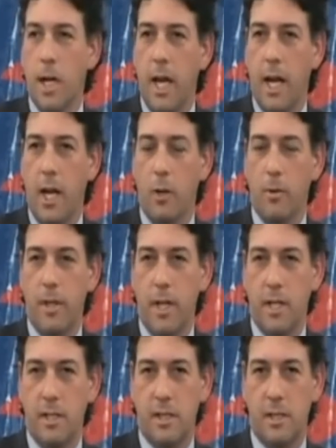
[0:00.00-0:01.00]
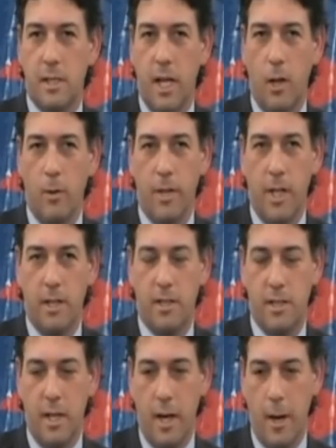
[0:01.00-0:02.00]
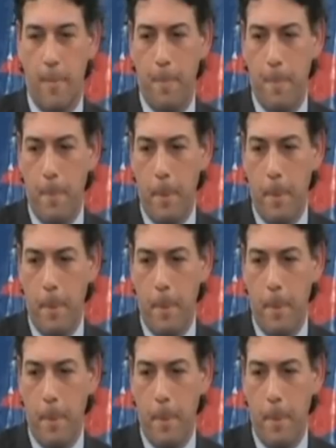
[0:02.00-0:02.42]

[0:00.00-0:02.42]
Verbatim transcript: and I don't think it's, I don't think it's, um,